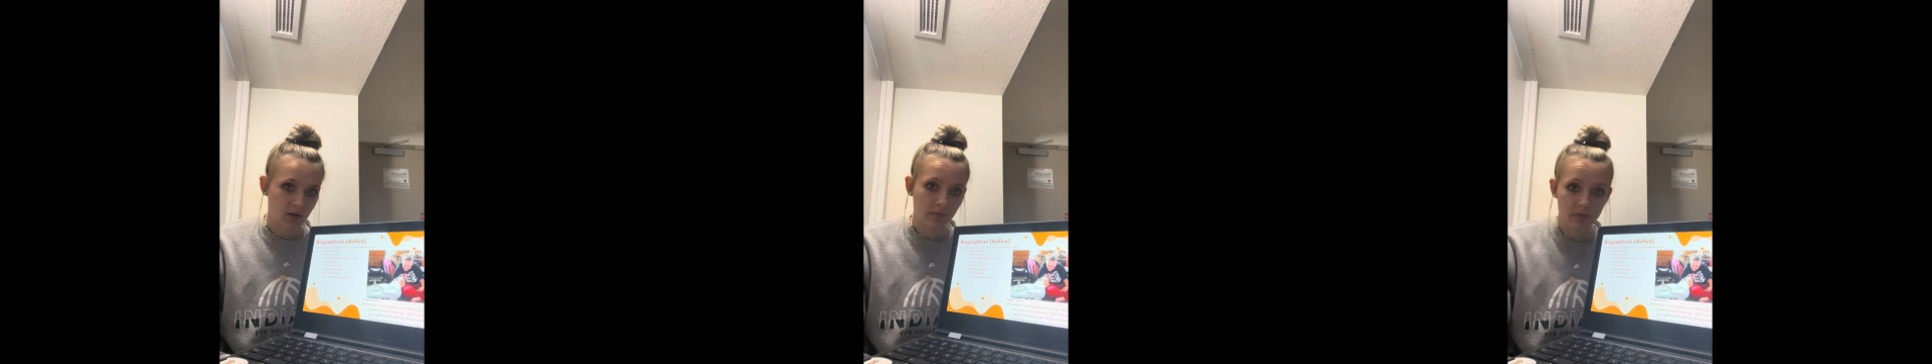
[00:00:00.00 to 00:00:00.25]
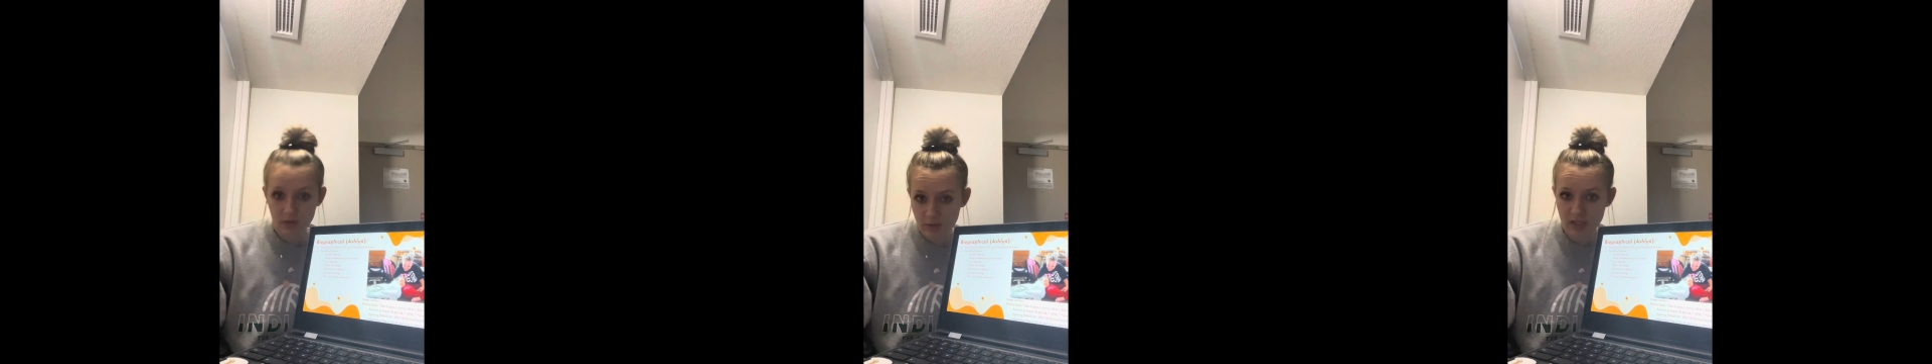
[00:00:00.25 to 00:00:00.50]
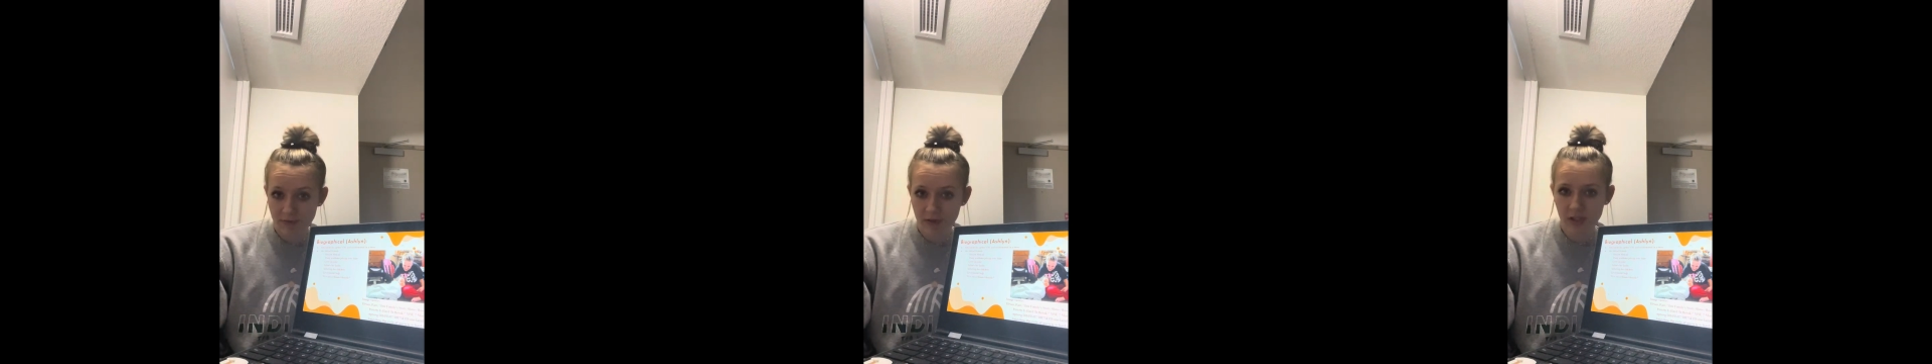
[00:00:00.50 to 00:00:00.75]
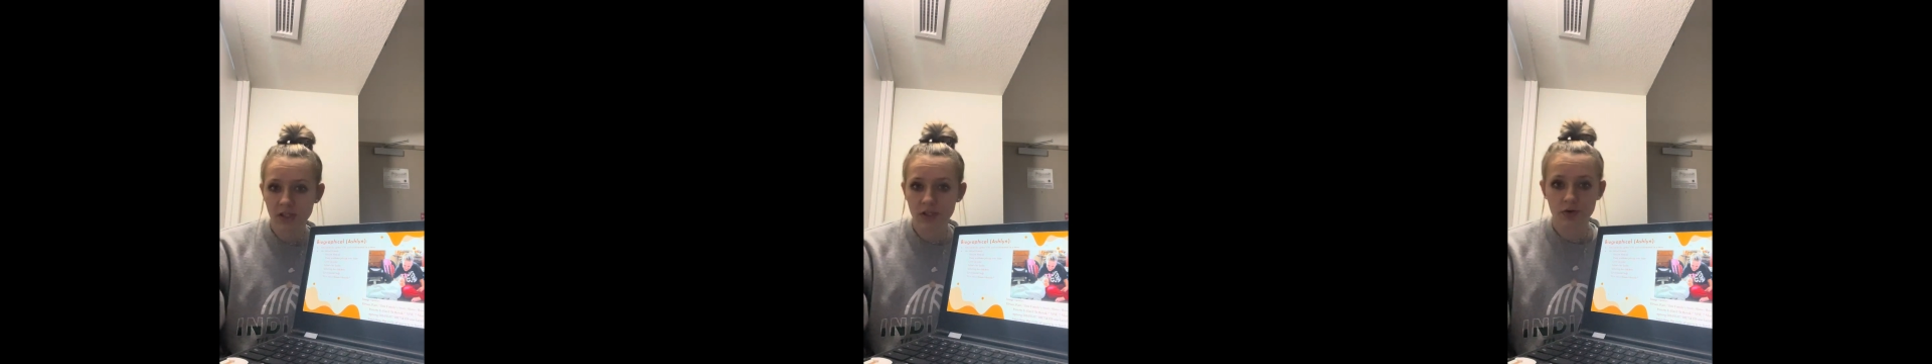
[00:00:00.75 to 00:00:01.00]

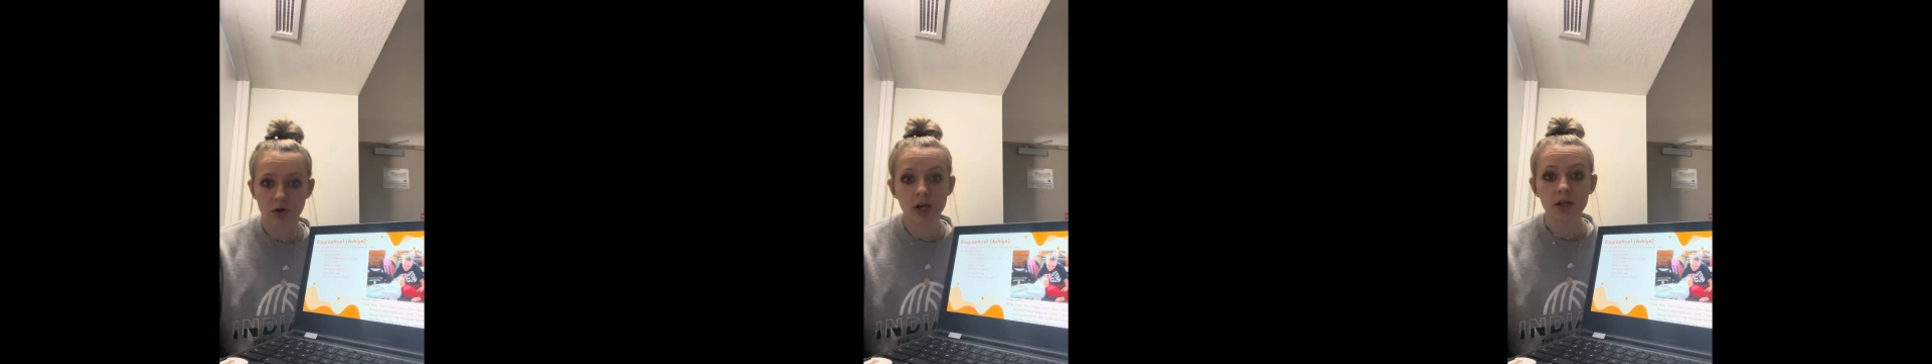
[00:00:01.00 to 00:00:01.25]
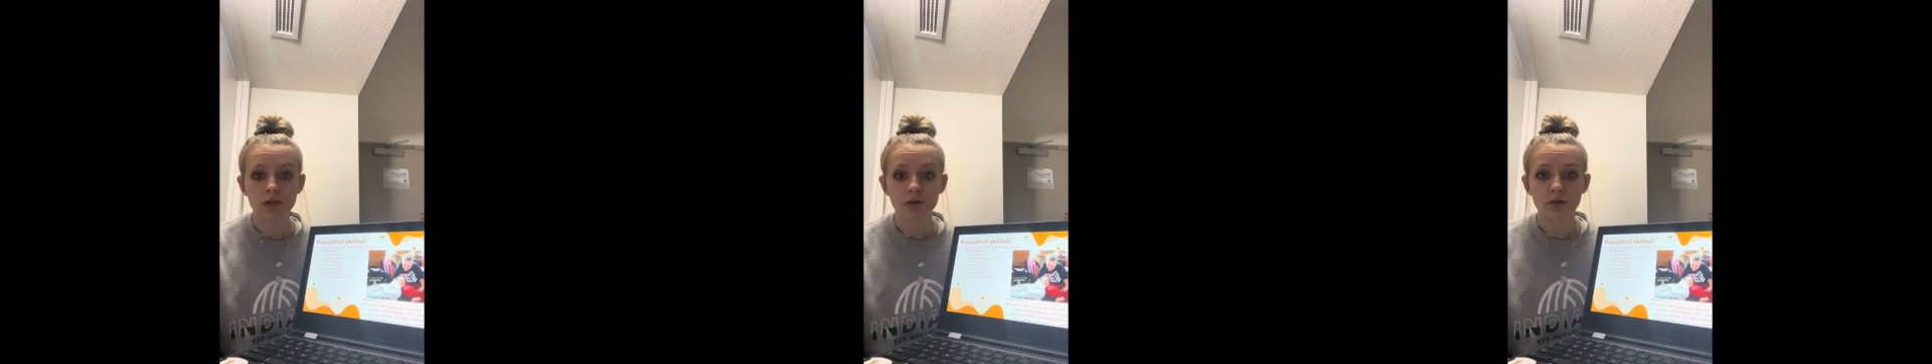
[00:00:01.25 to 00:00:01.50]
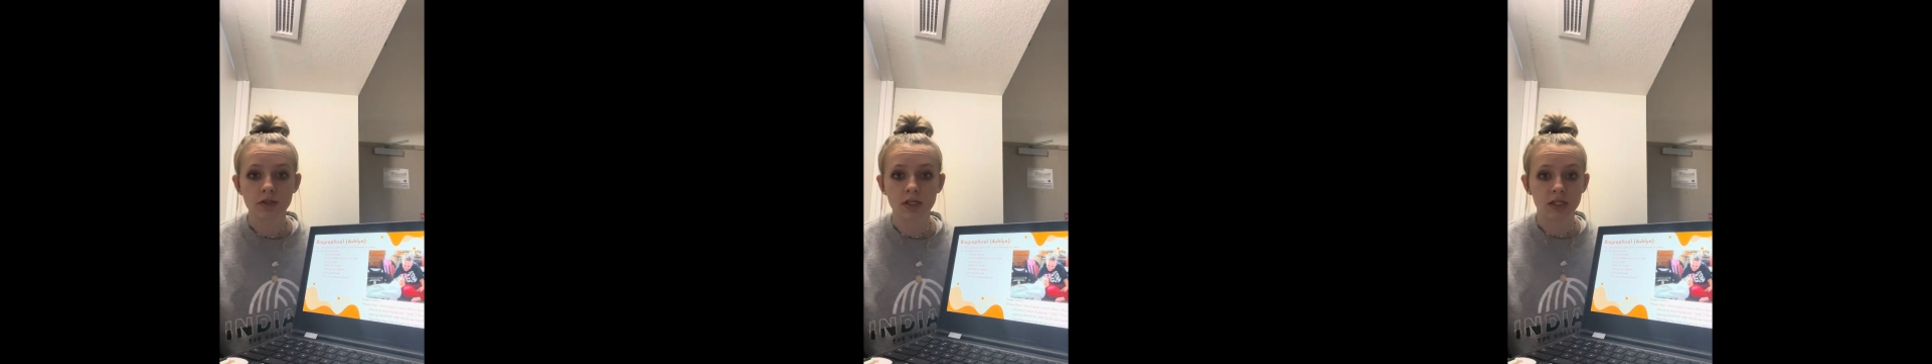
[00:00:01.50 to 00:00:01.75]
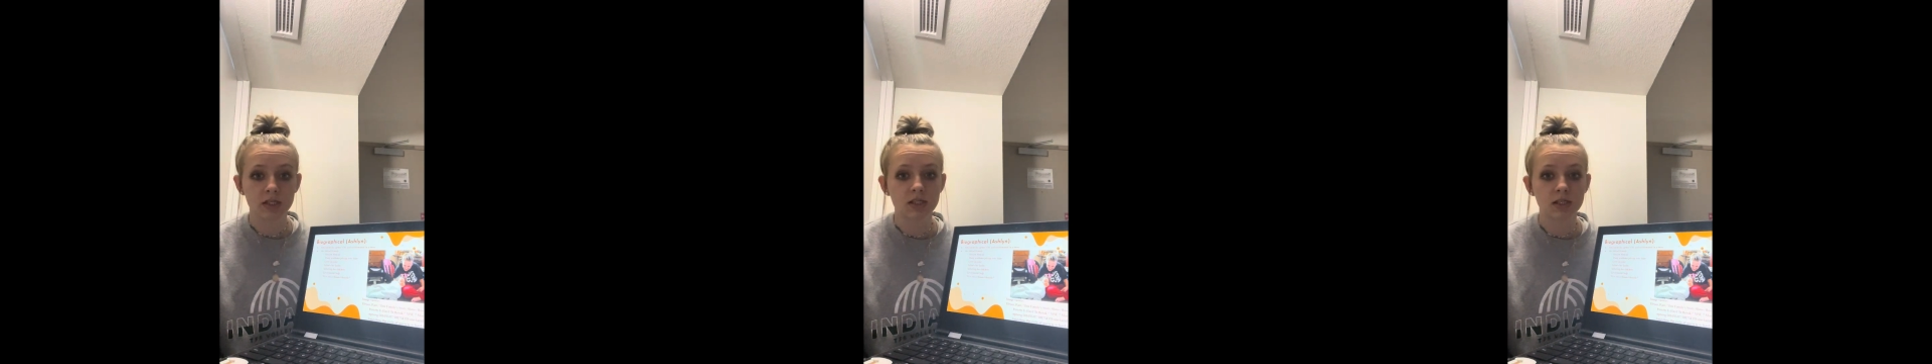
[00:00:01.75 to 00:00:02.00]
Specifically, the story I chose
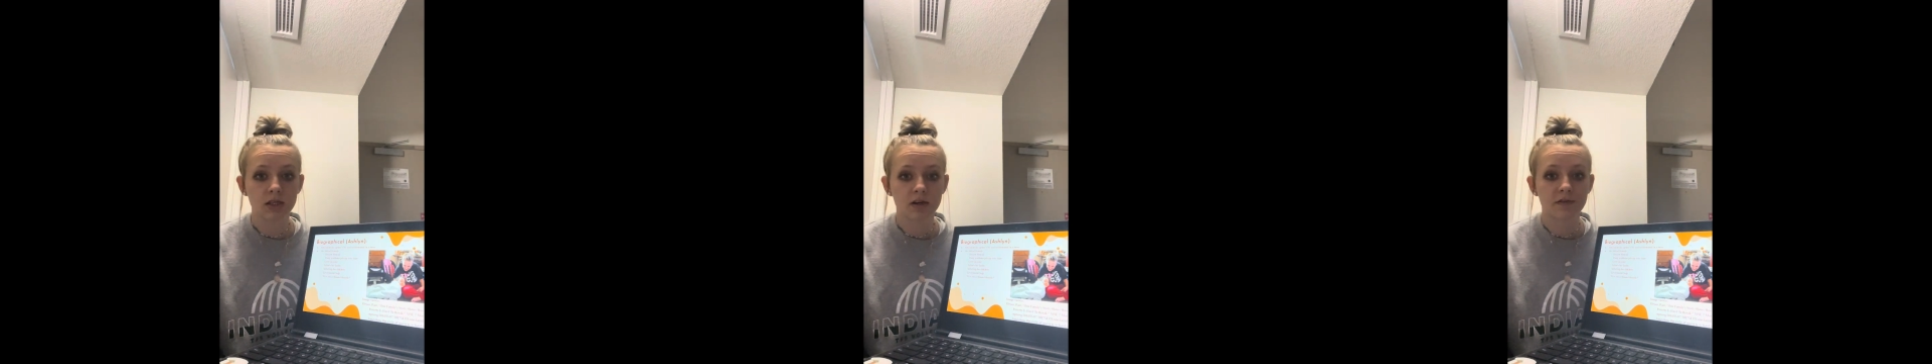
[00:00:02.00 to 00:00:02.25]
is